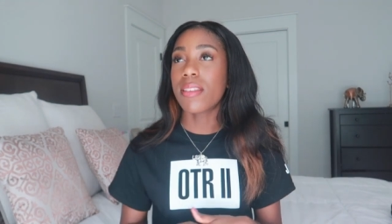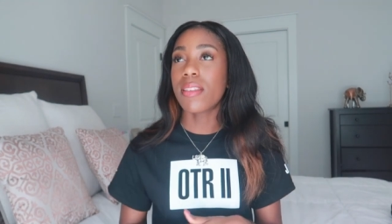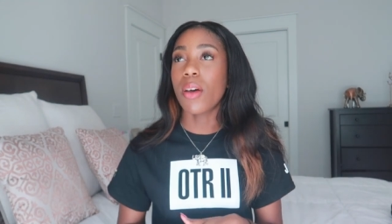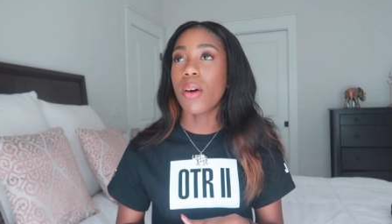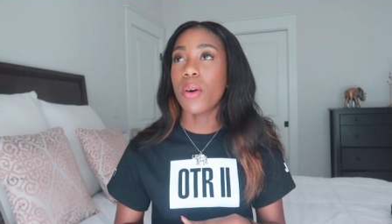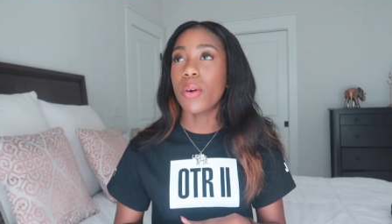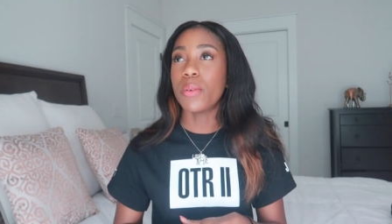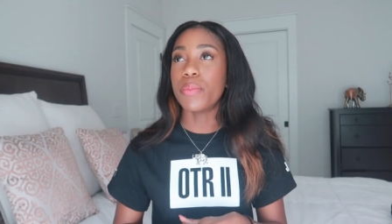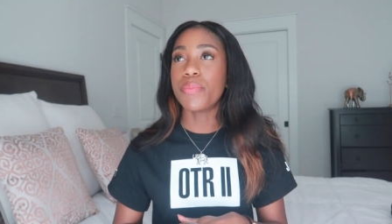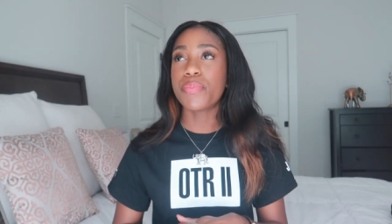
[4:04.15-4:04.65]

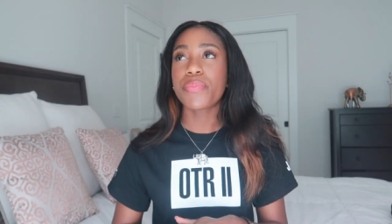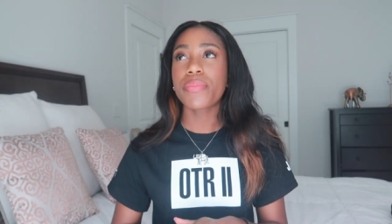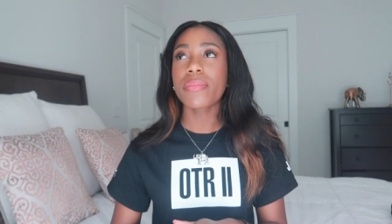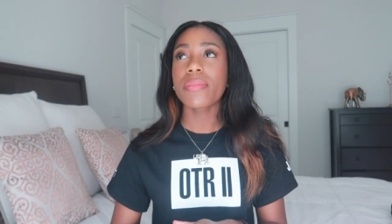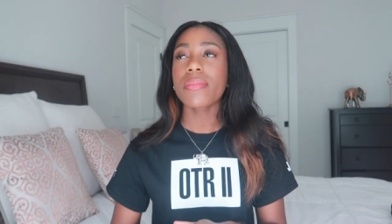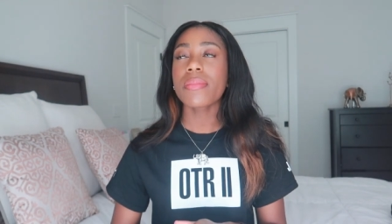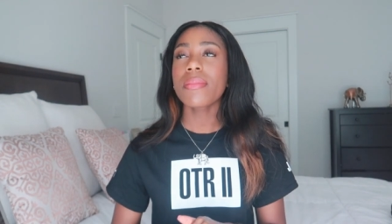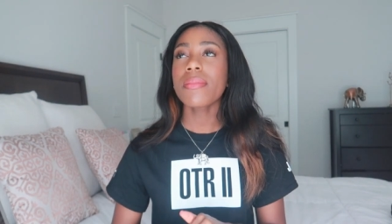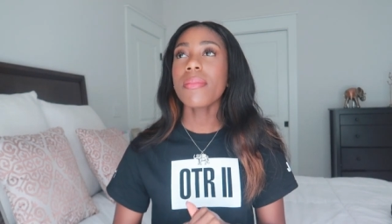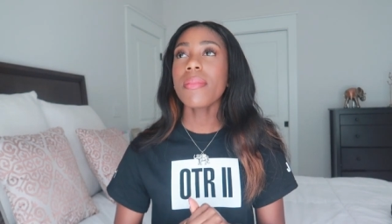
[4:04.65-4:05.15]
So
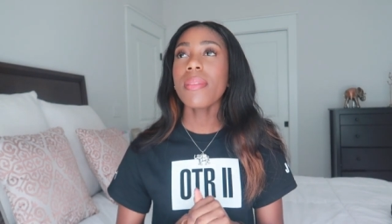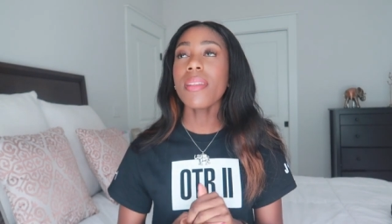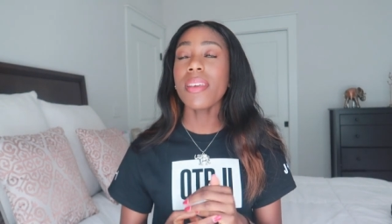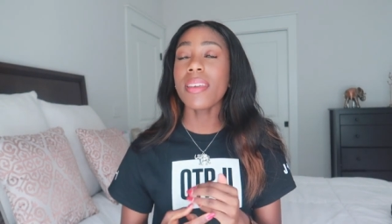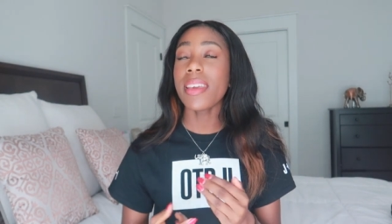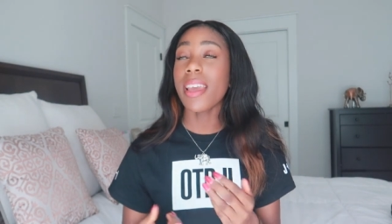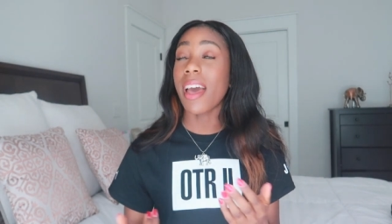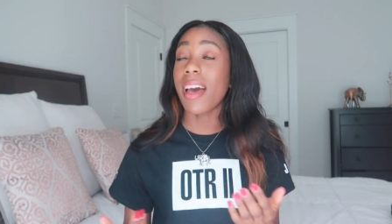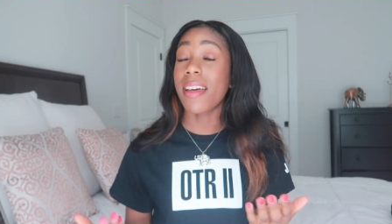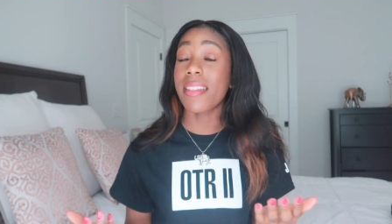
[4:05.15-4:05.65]

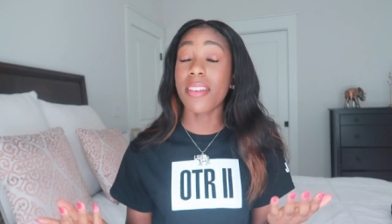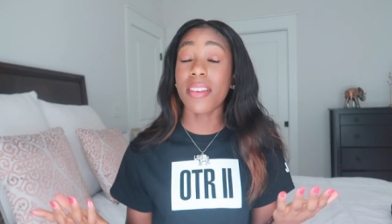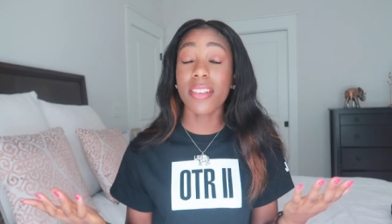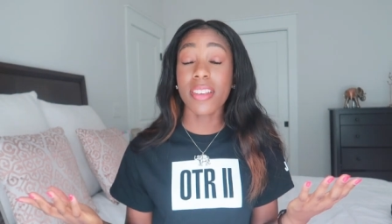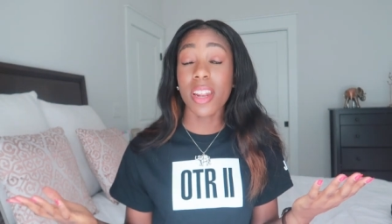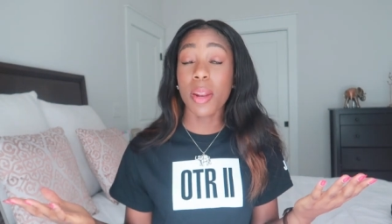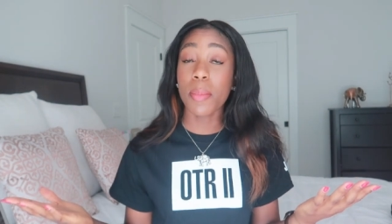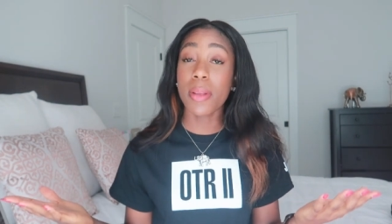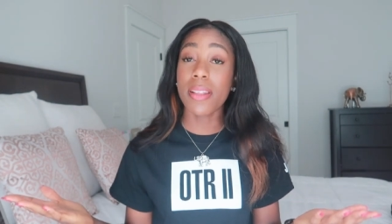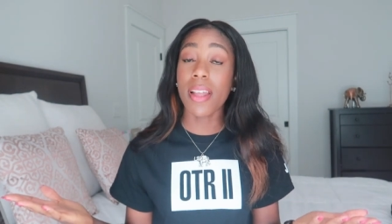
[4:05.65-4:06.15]
yeah, there's
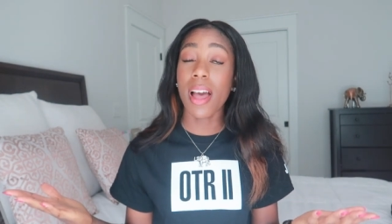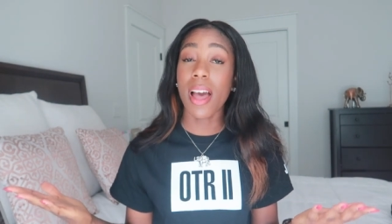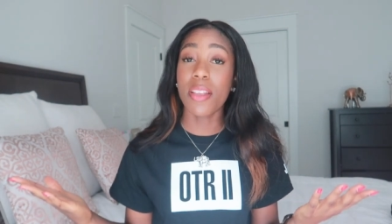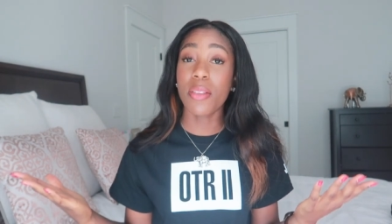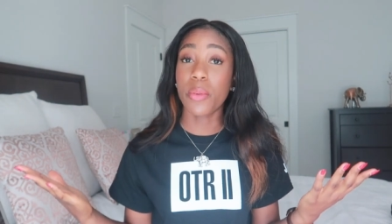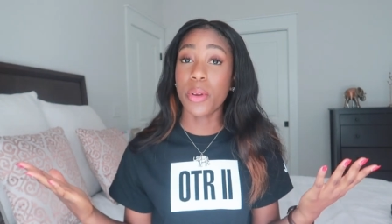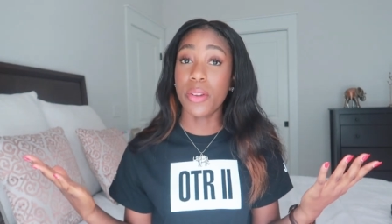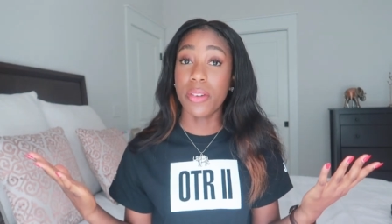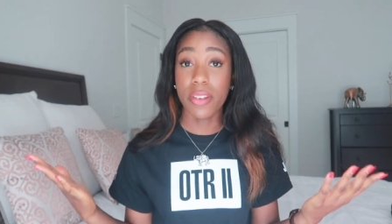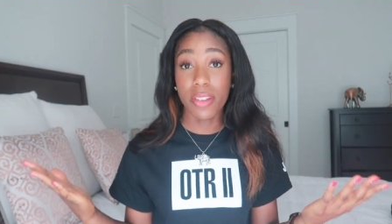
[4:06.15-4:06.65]
going to be
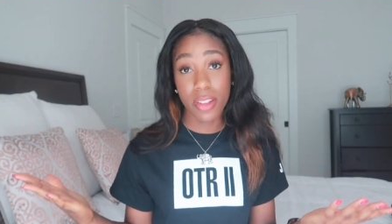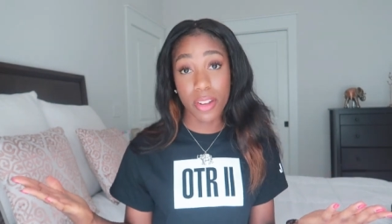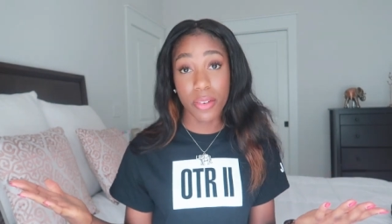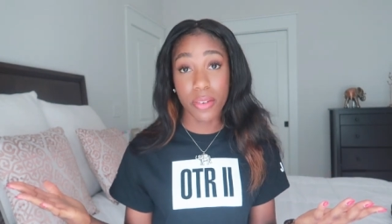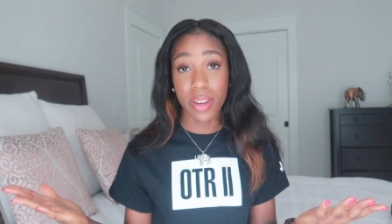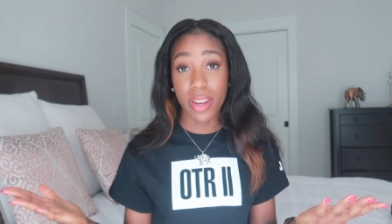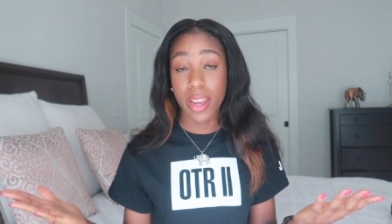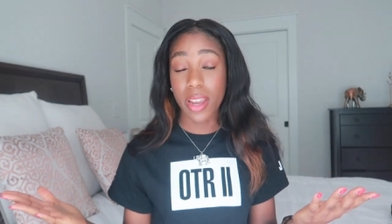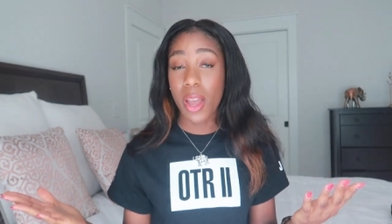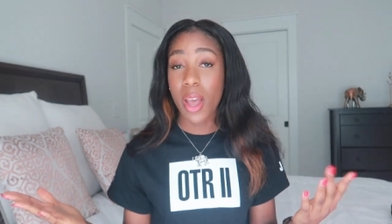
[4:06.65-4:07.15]
times where you
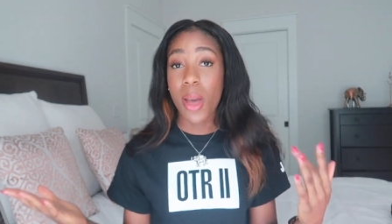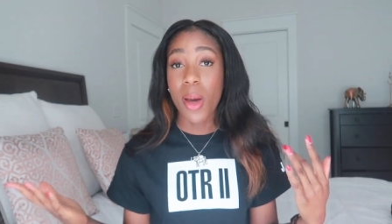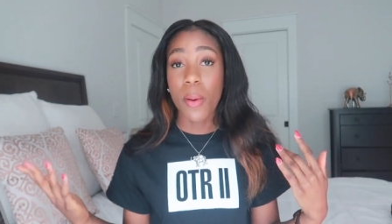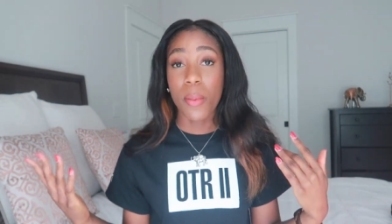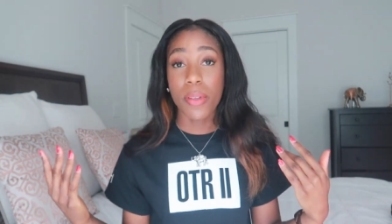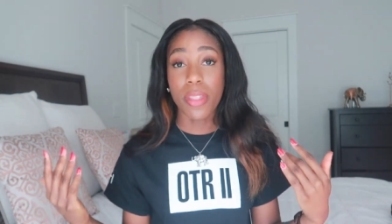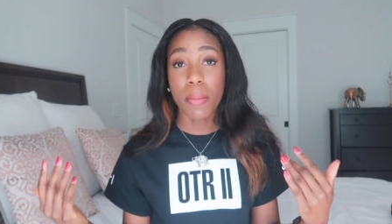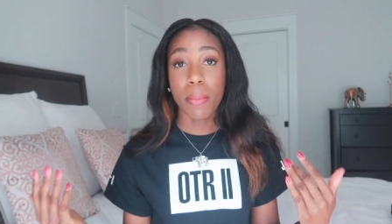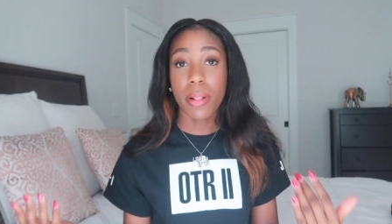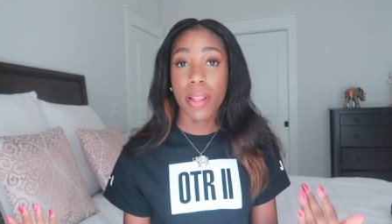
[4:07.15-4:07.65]
disagree
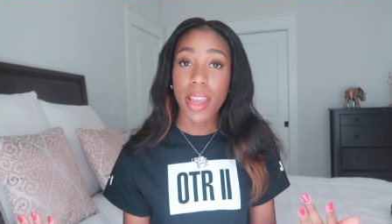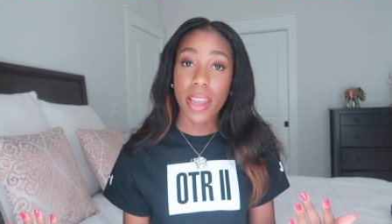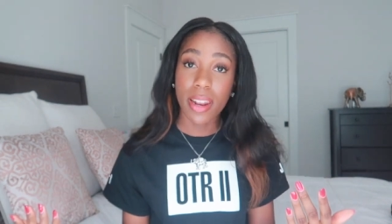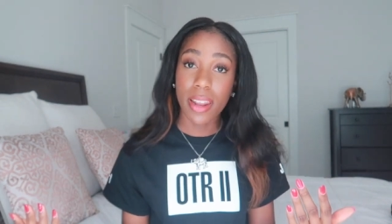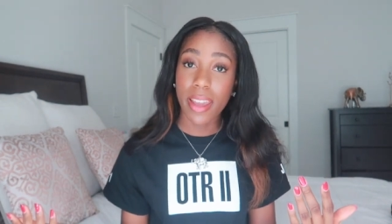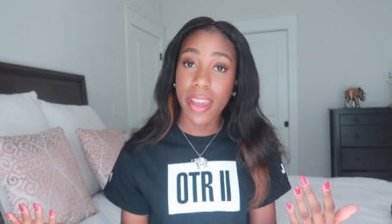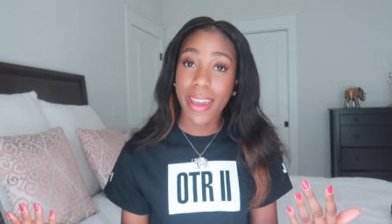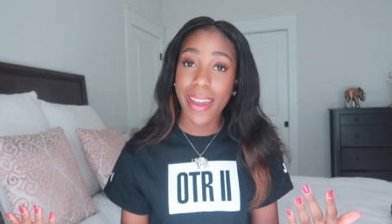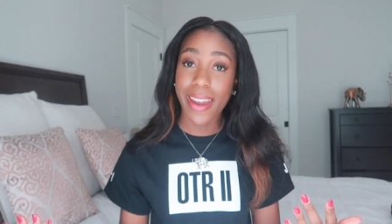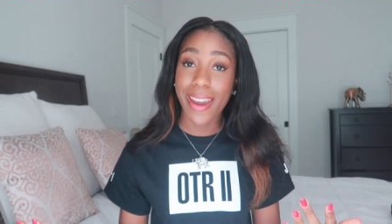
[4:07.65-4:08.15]
with the plan
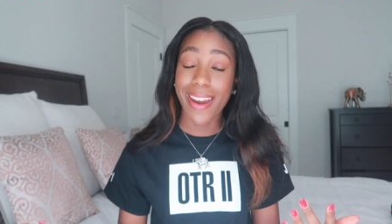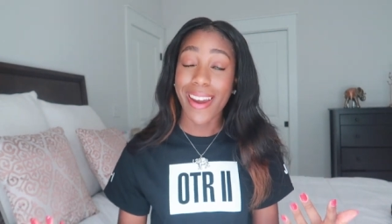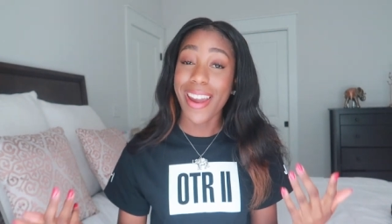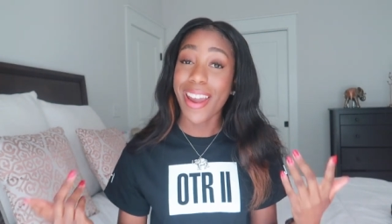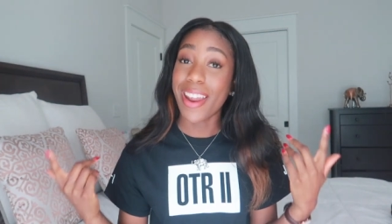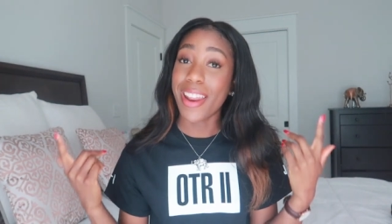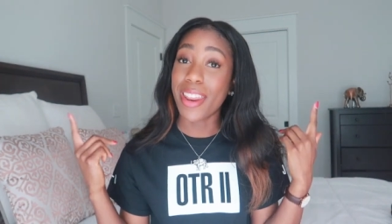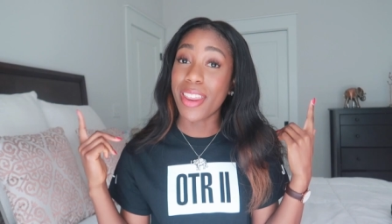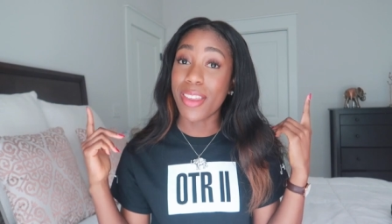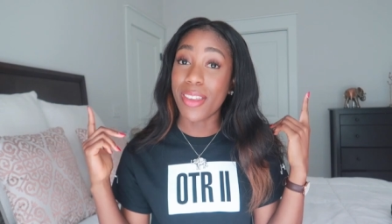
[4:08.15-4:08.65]
of care,
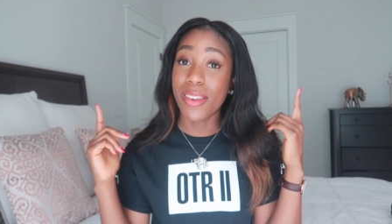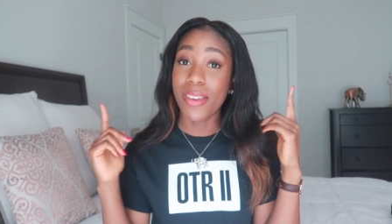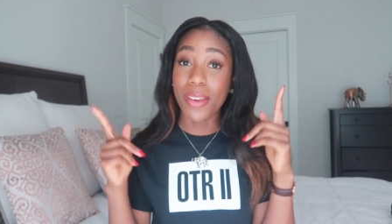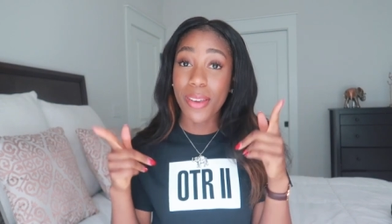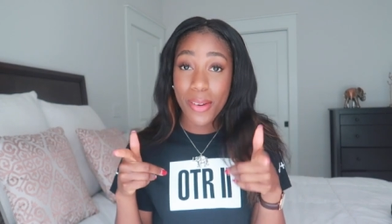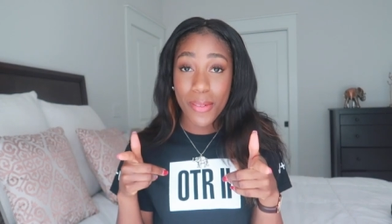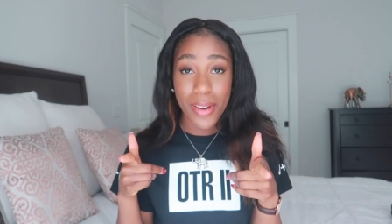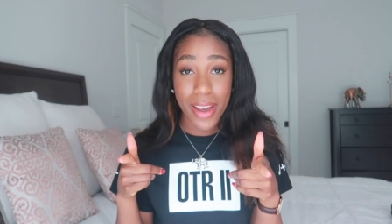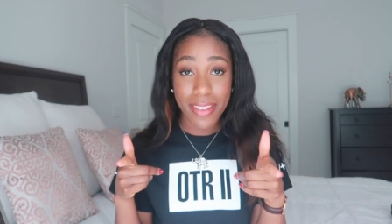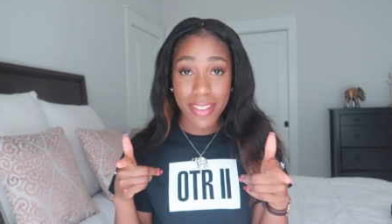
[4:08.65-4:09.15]
and
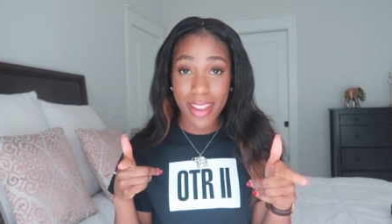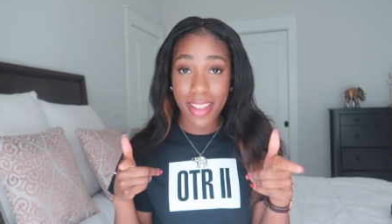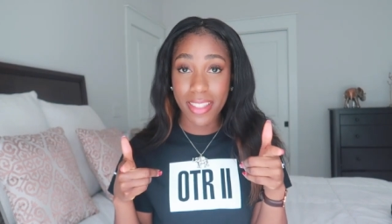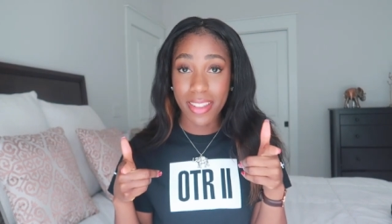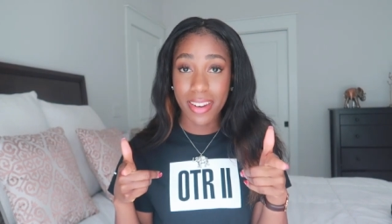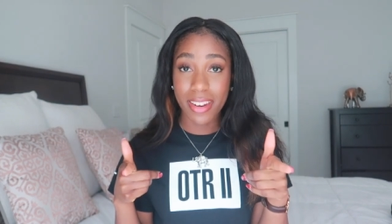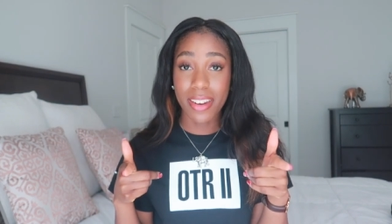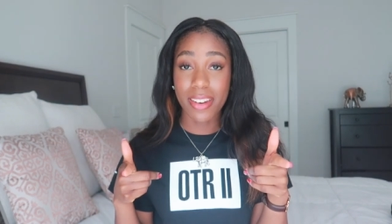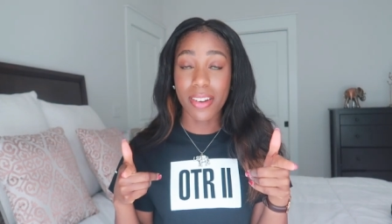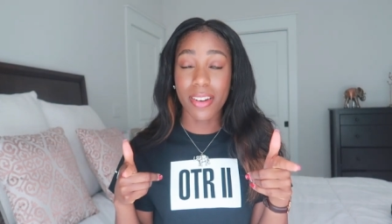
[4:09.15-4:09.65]
you as an
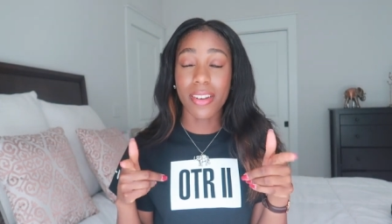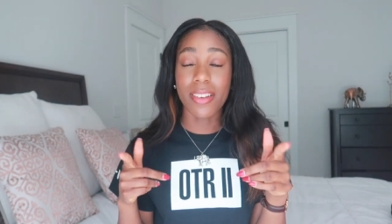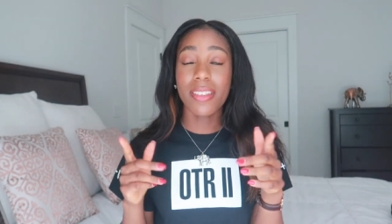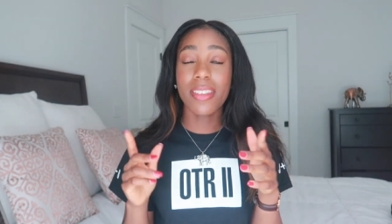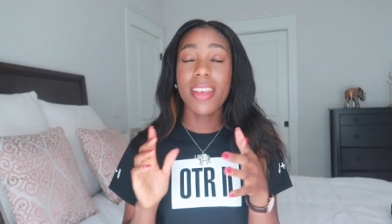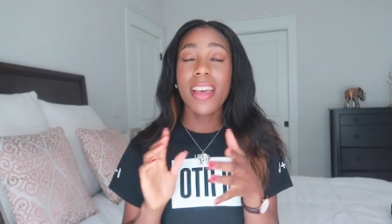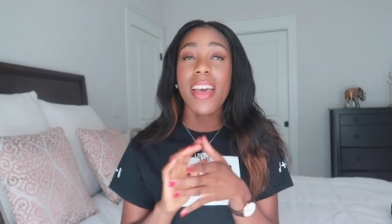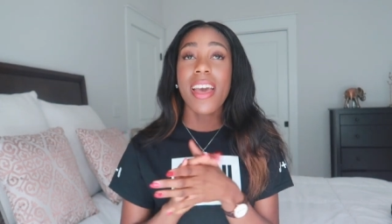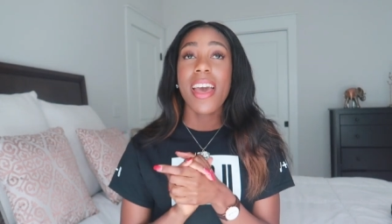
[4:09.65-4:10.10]
L&D nurse